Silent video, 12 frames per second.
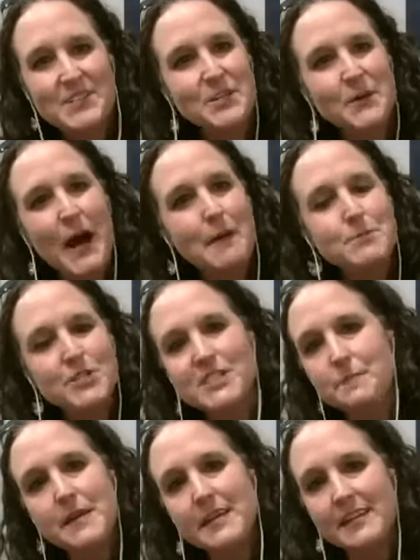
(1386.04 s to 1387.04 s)
So I'm just
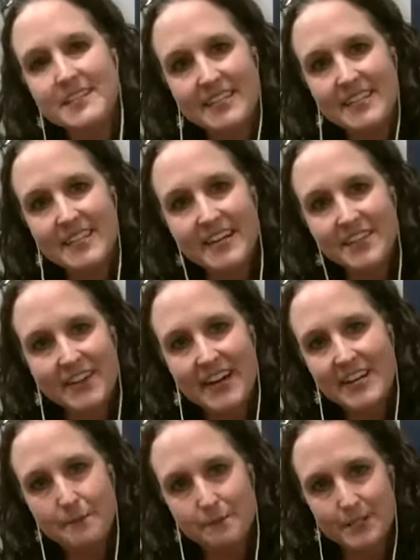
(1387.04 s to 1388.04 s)
speaking to the other
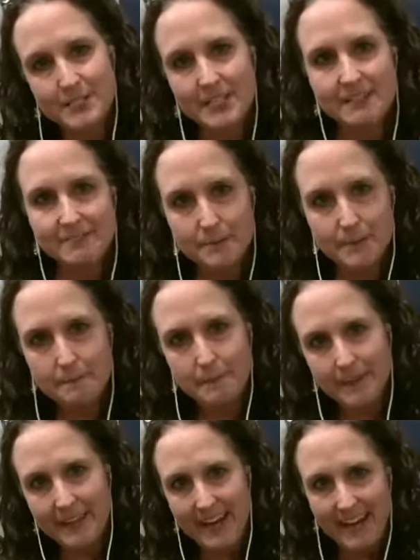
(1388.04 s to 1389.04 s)
eighty percent of the
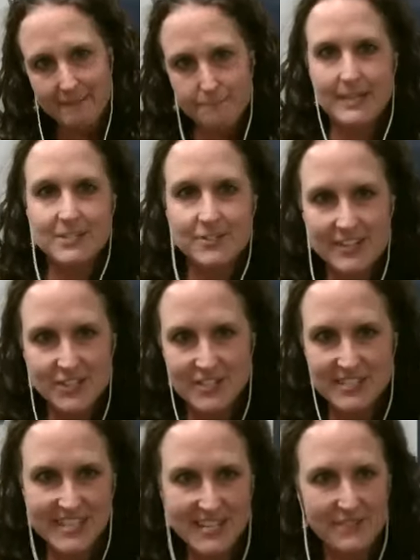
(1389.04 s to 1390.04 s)
people that have price
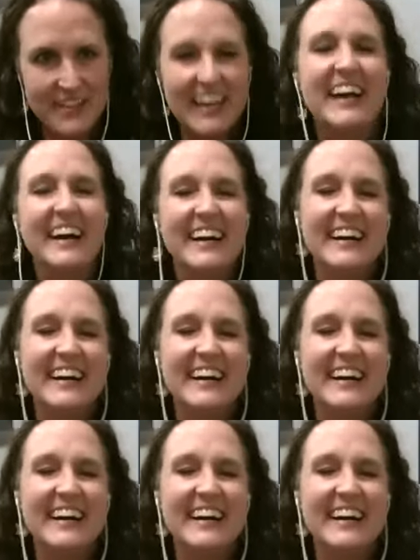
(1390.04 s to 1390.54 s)
ranges like me.